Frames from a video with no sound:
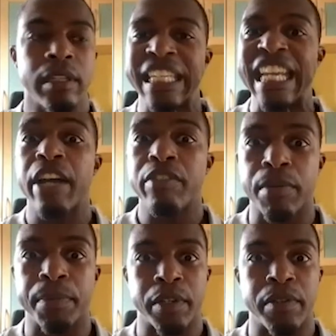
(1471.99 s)
the
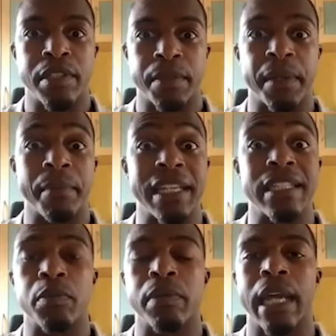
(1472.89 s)
attributes to be made
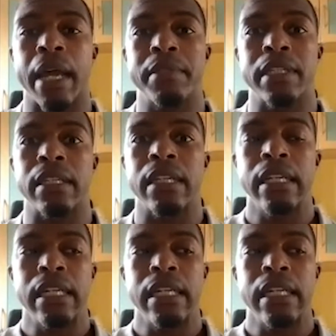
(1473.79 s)
into a captain.